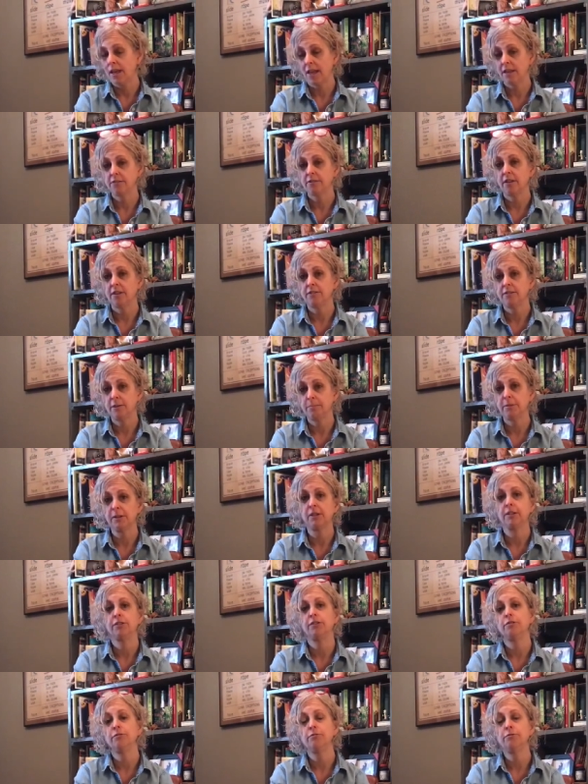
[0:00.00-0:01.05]
as I
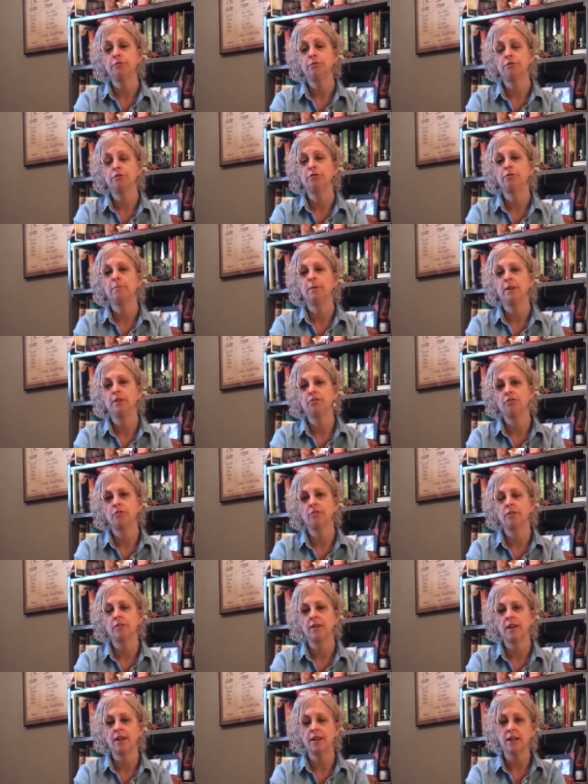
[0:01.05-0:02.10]
typically do, 2 pages
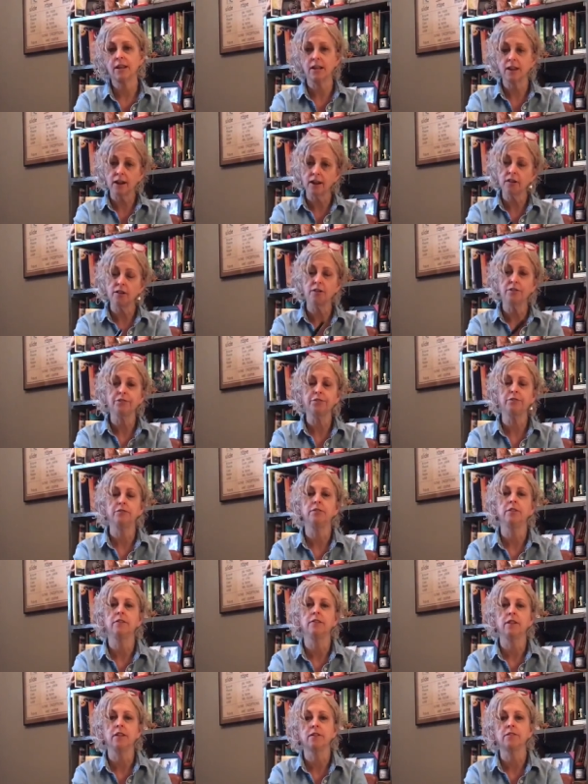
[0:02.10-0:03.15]
a day. And I also
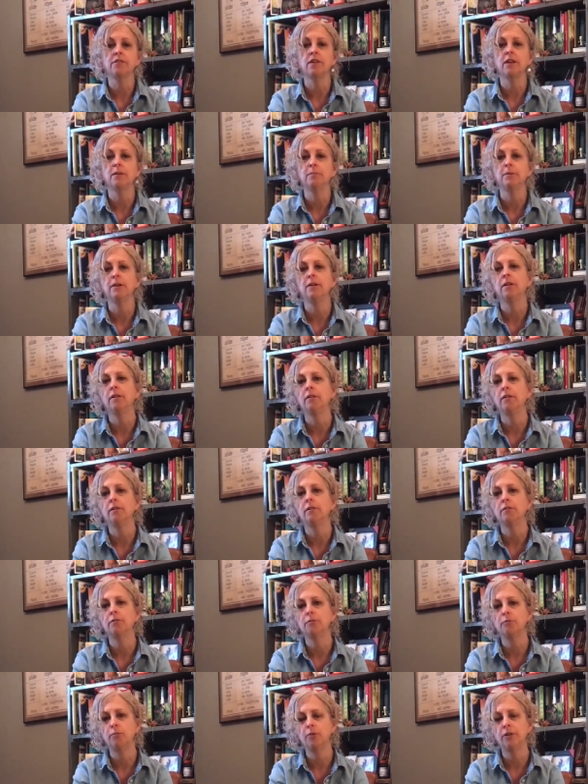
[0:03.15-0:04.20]
did the assignment
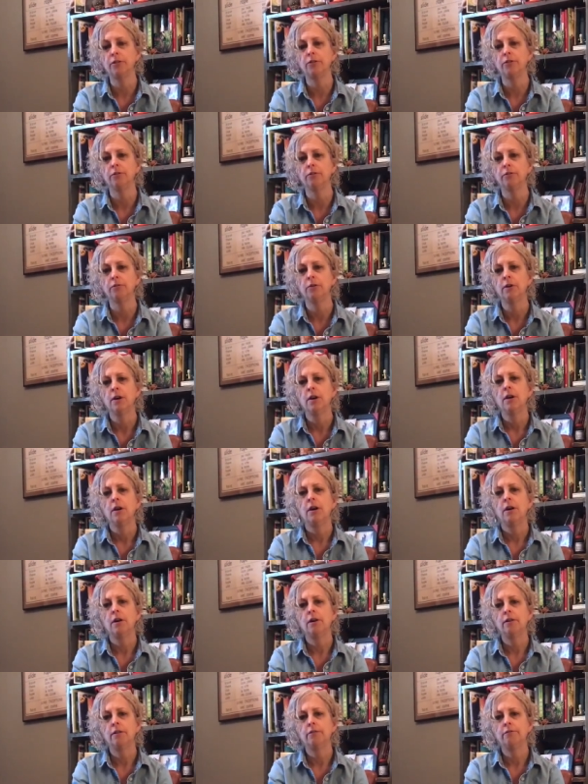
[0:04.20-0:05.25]
along with you
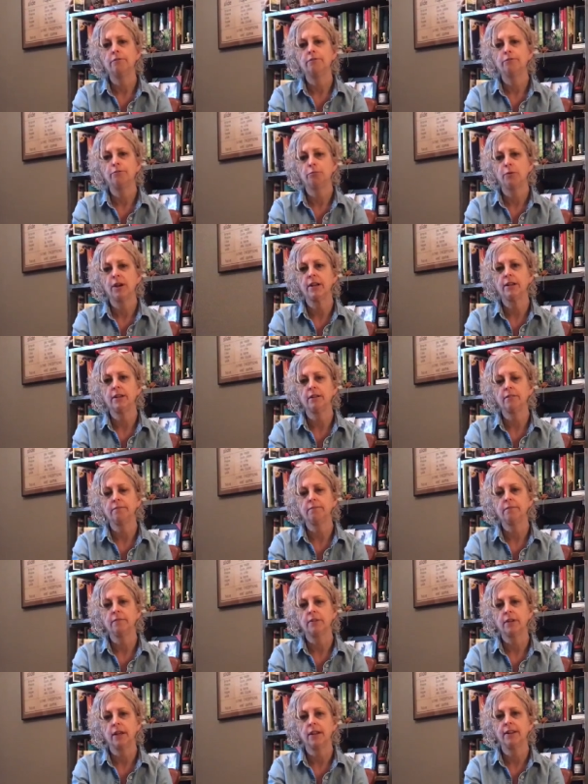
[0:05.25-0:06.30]
of writing
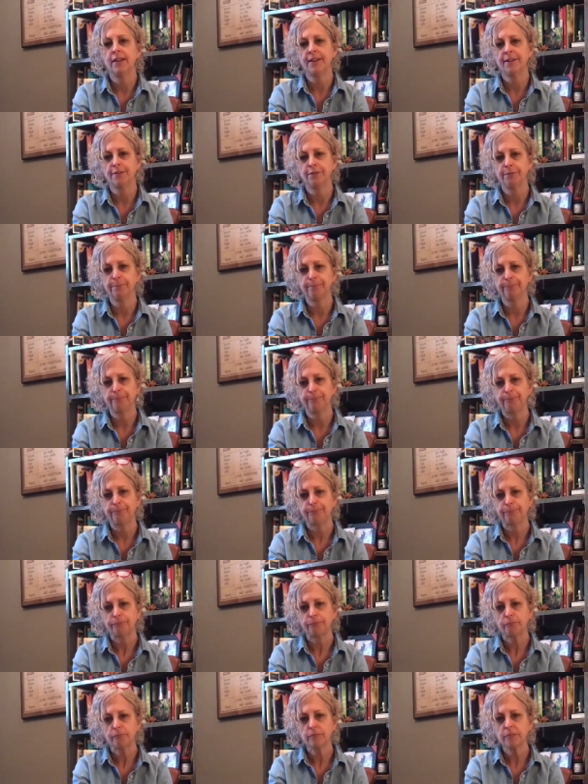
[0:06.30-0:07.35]
a letter.
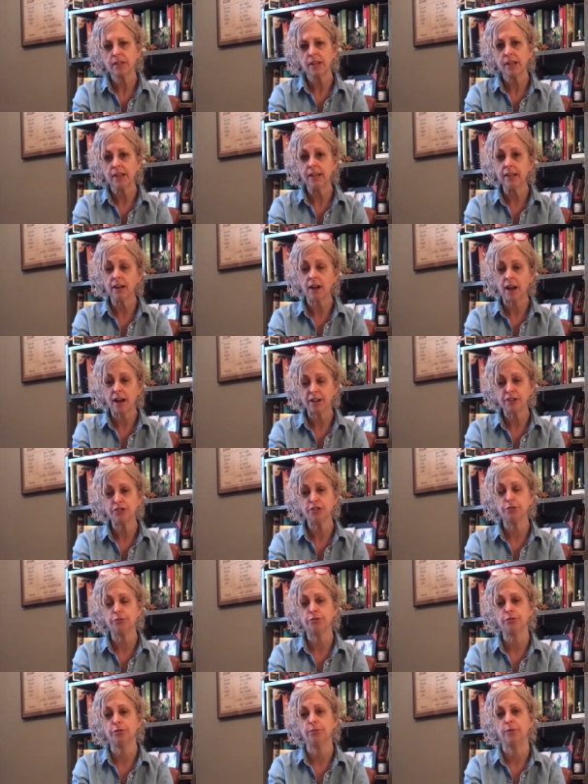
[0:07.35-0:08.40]
And I
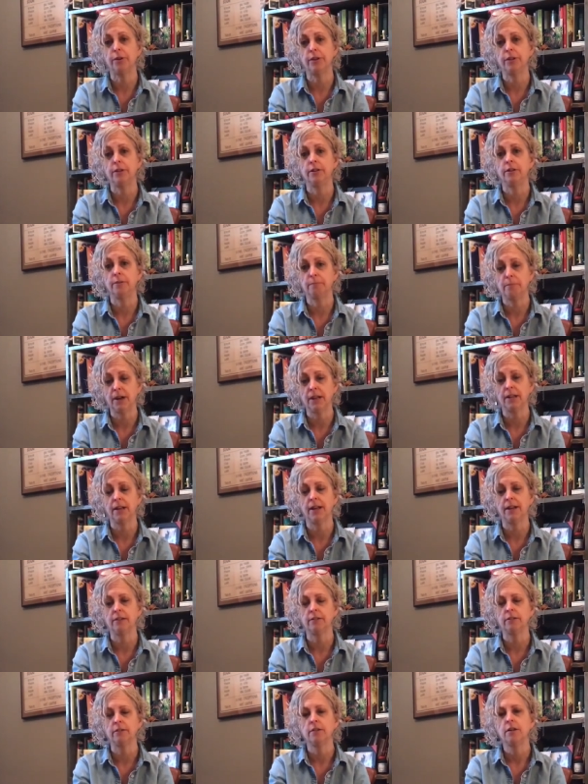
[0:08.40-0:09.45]
chose to write my
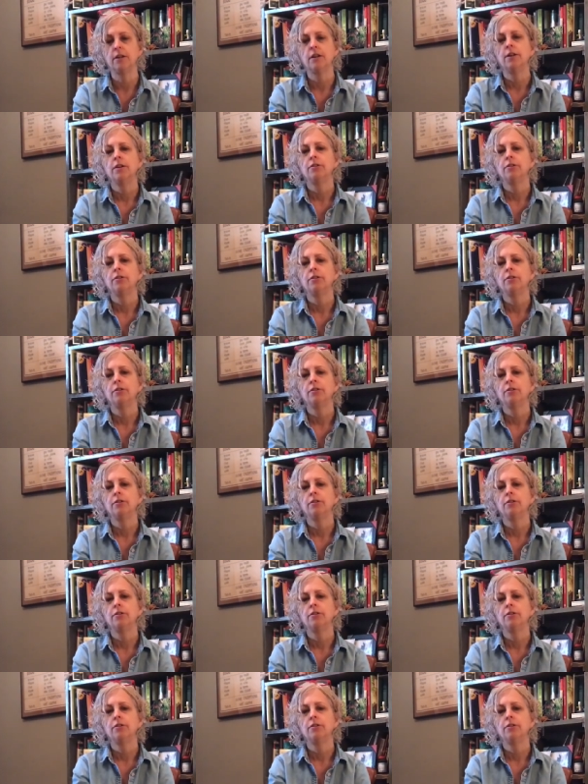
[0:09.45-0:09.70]
letter